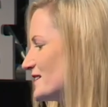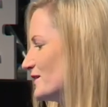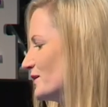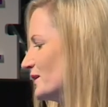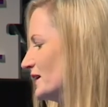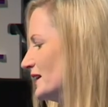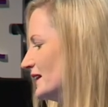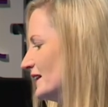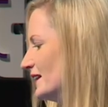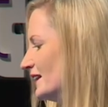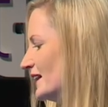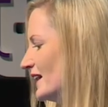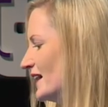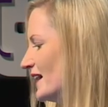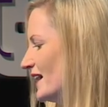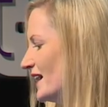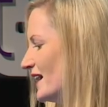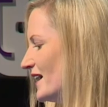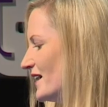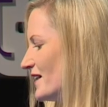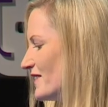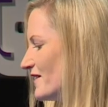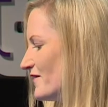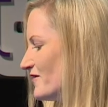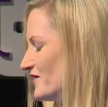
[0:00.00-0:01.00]
So
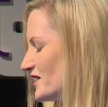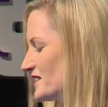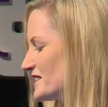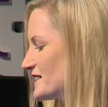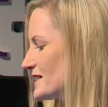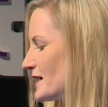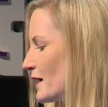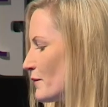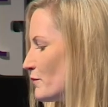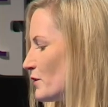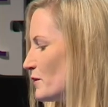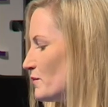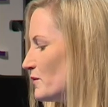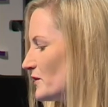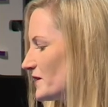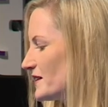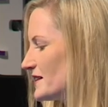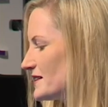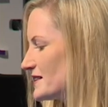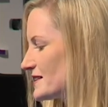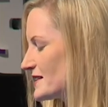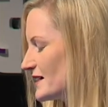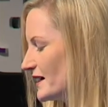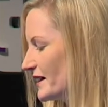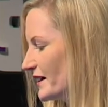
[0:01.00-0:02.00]
the first time we put
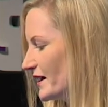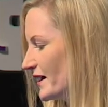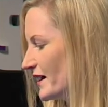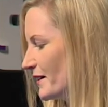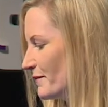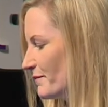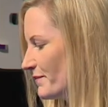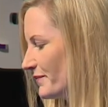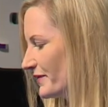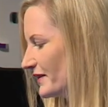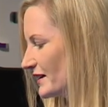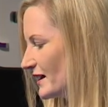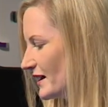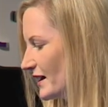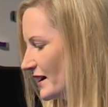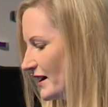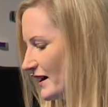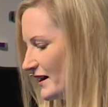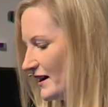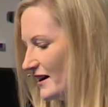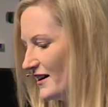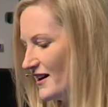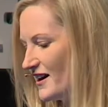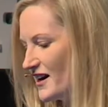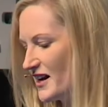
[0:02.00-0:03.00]
this on
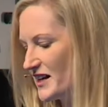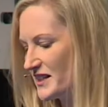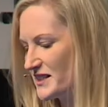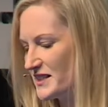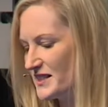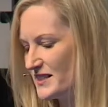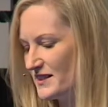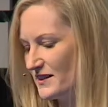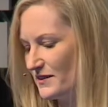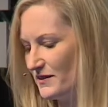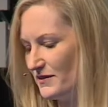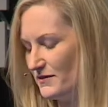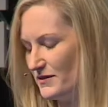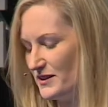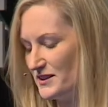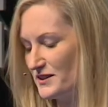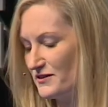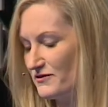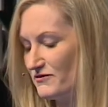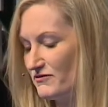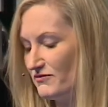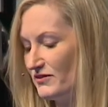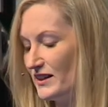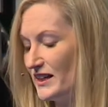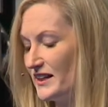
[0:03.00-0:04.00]
a heart, it was
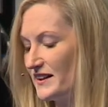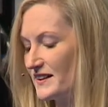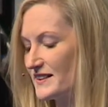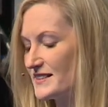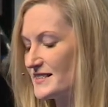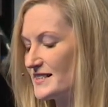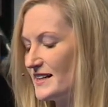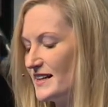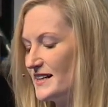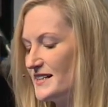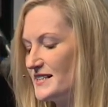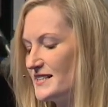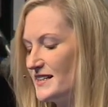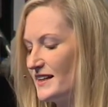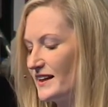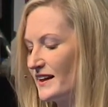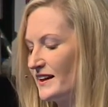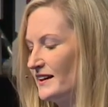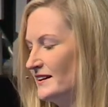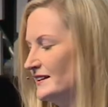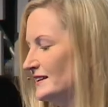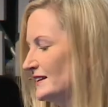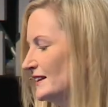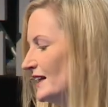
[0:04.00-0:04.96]
really exciting.